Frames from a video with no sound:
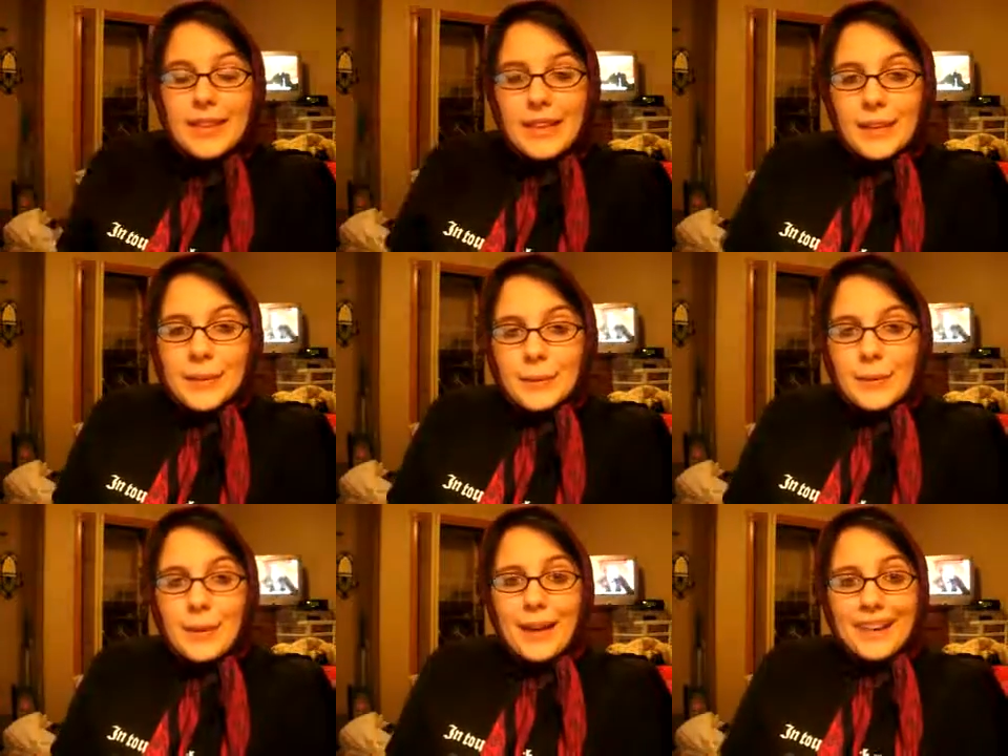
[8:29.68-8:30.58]
goodbye.
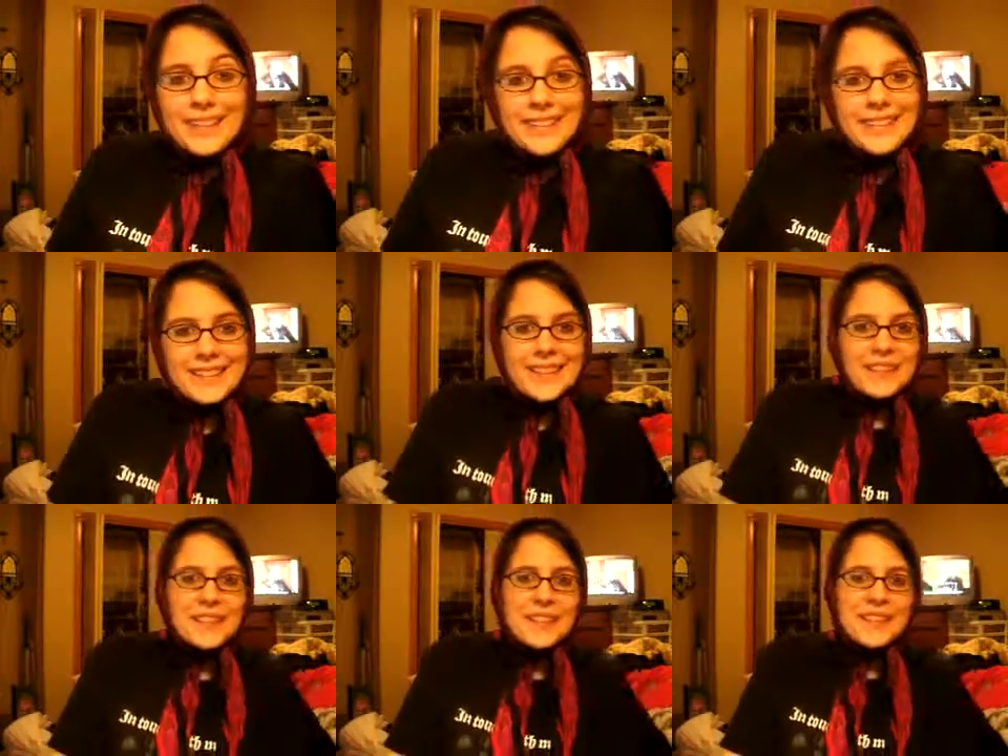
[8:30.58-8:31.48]
Have a good
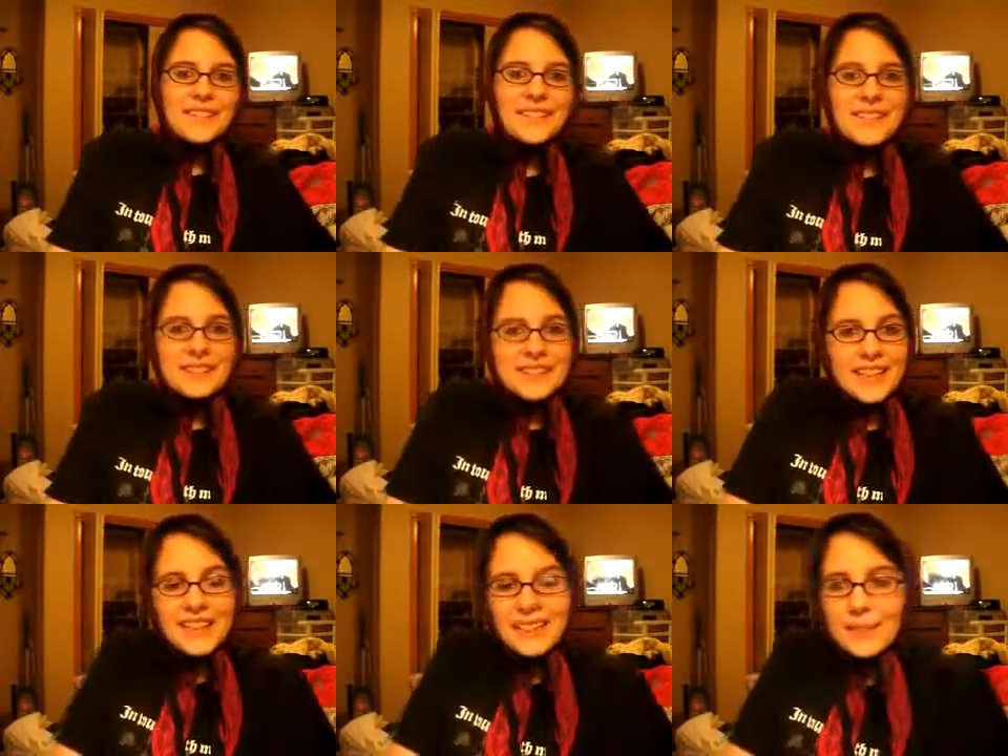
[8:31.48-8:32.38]
evening, day,
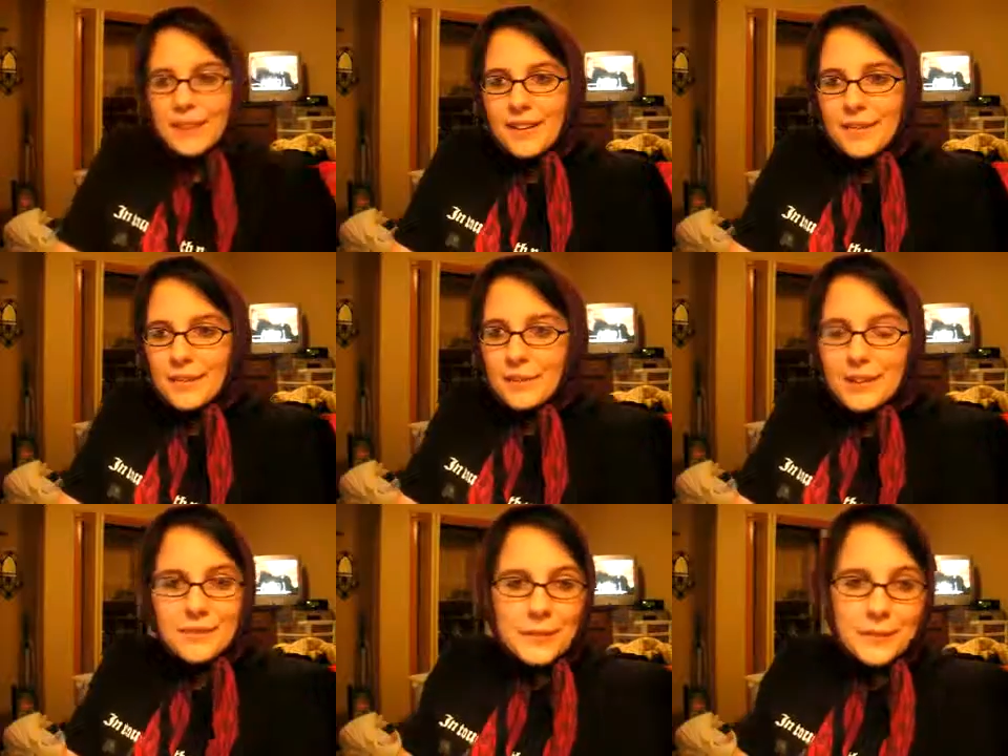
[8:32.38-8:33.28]
whatever, whenever you
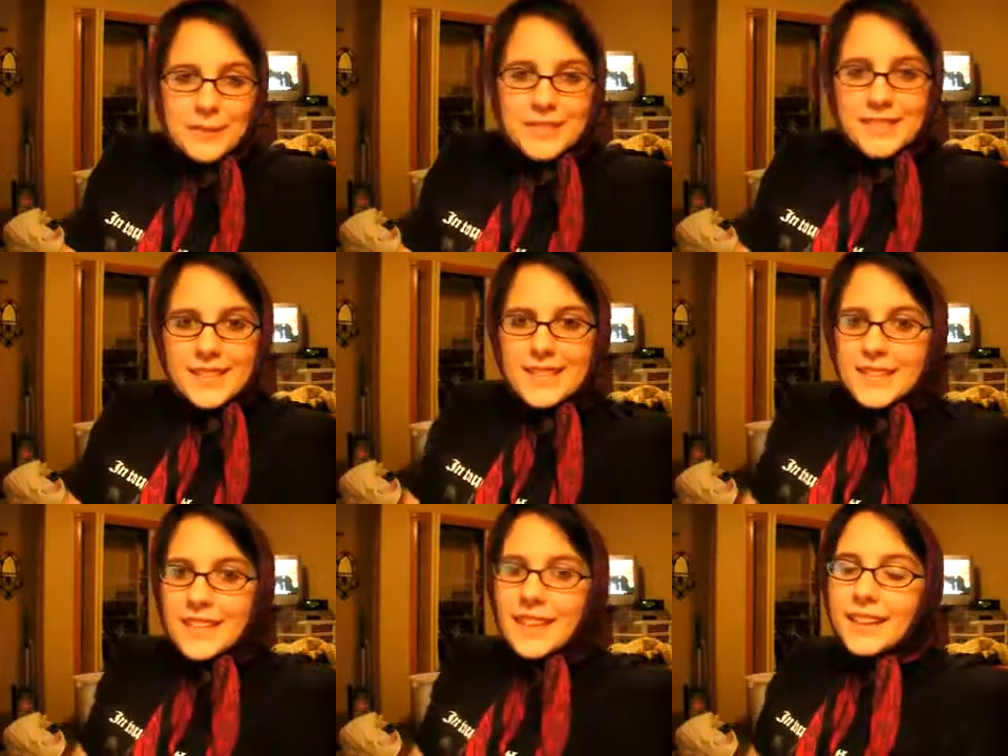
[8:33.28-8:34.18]
watch this.
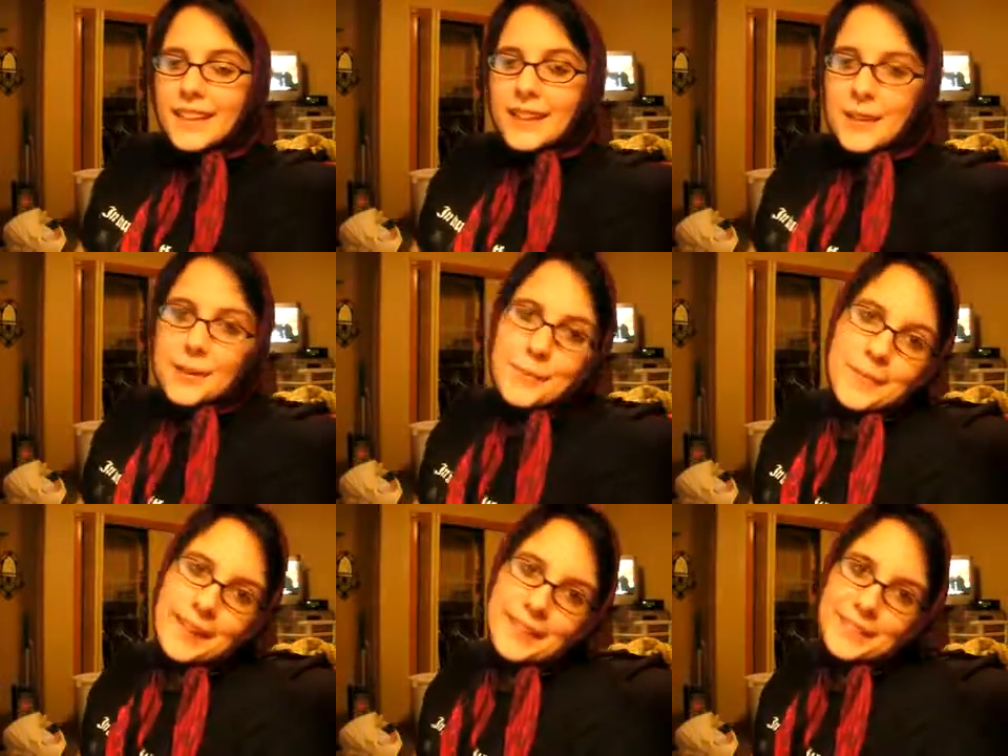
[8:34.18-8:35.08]
Thank you
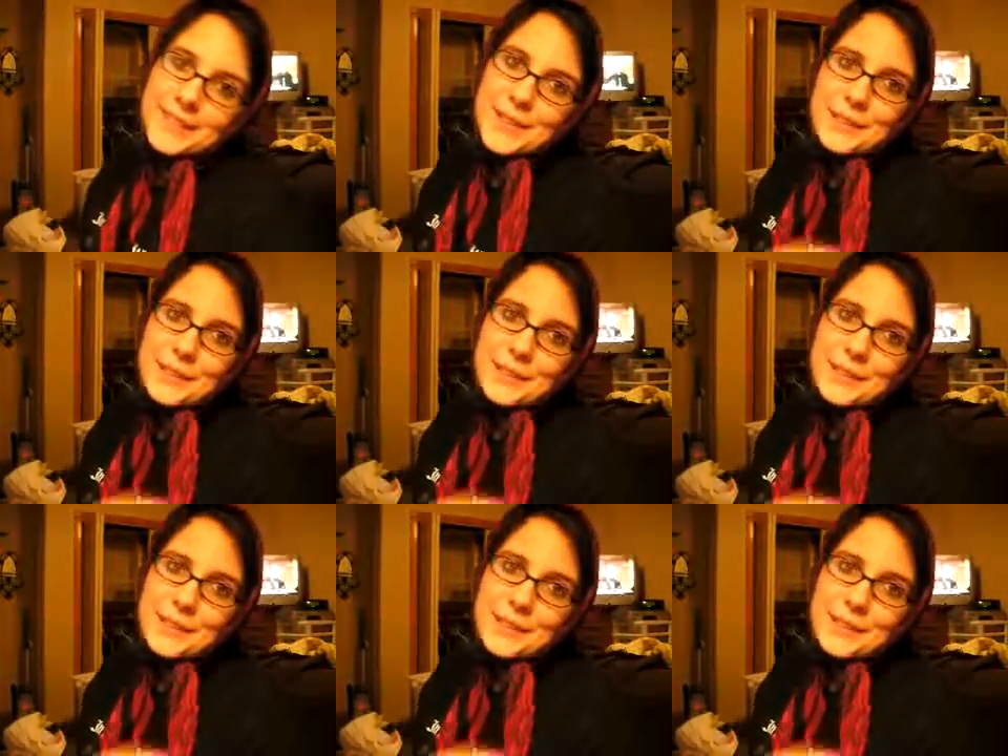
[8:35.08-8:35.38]
so much.